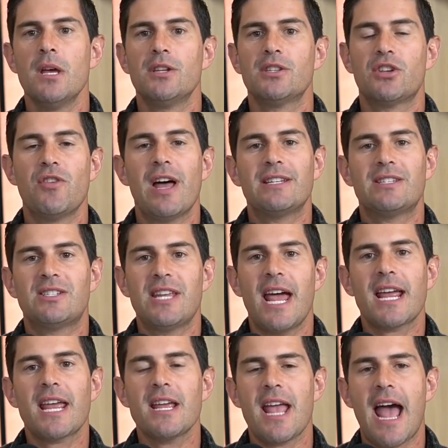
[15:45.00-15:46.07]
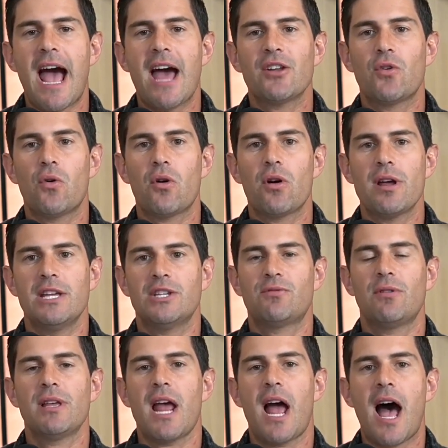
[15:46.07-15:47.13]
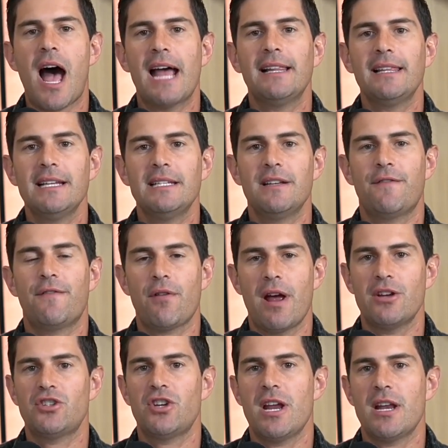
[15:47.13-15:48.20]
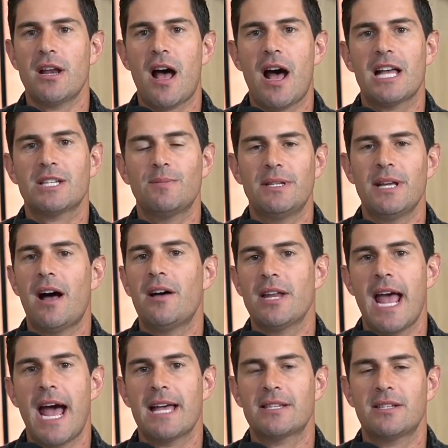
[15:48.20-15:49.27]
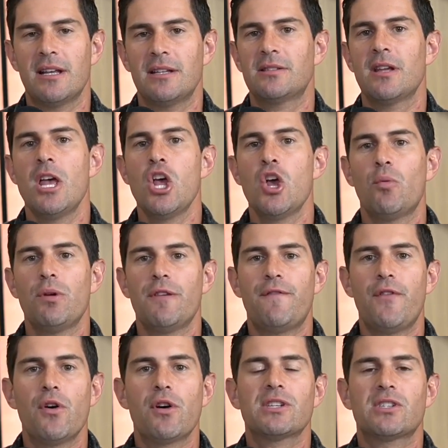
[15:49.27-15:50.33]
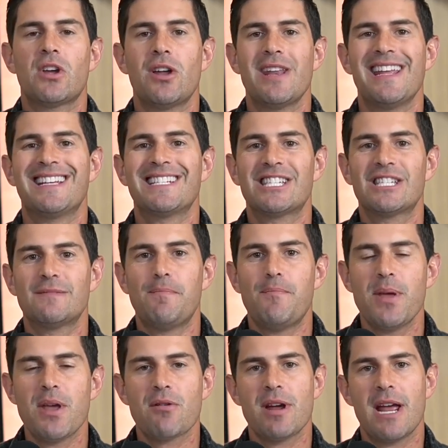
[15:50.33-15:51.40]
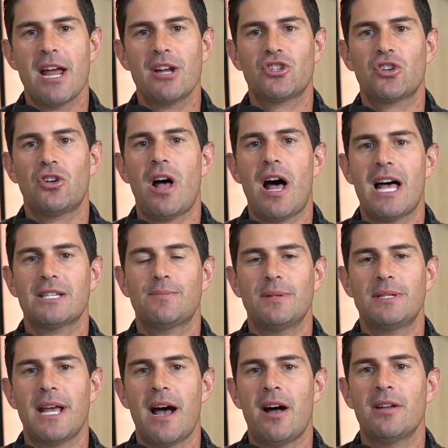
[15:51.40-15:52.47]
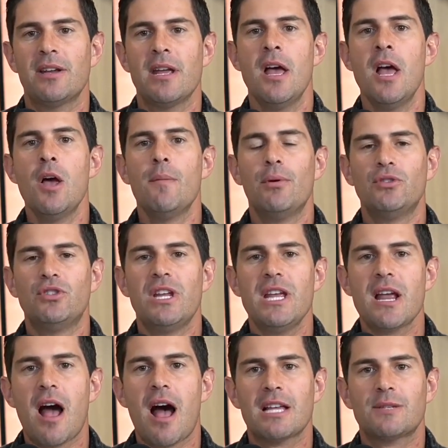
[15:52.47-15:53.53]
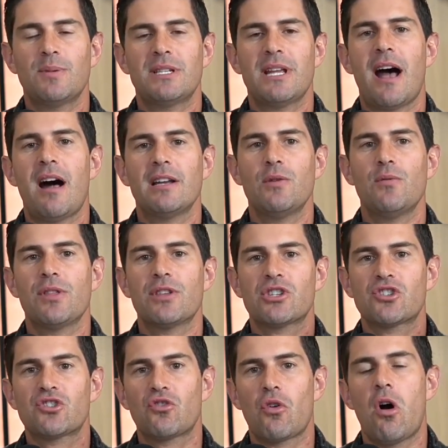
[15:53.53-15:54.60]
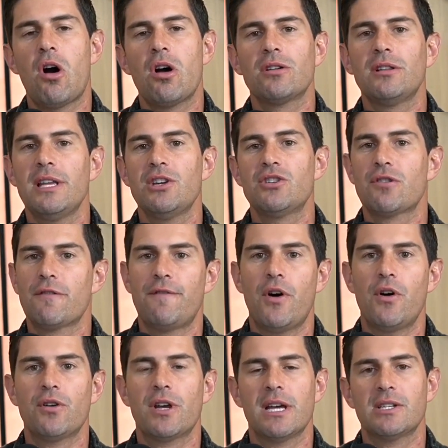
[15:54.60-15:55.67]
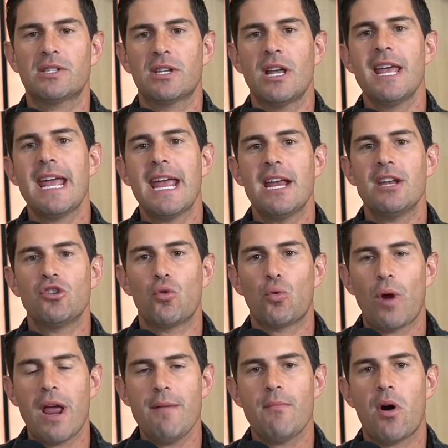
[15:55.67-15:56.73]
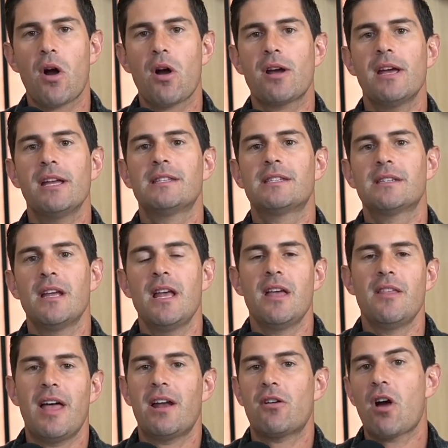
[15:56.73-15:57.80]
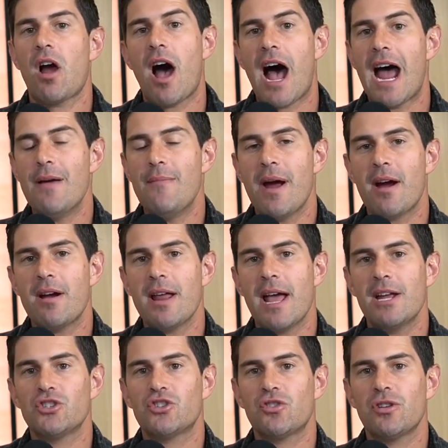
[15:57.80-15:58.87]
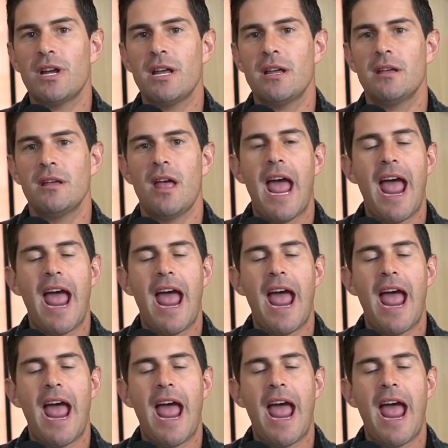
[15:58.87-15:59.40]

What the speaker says: So that second category is really highly differentiated hospitality assets with a focus on experiential hospitality, boutique hospitality with a strong leisure focus in great markets that are high barrier to entry.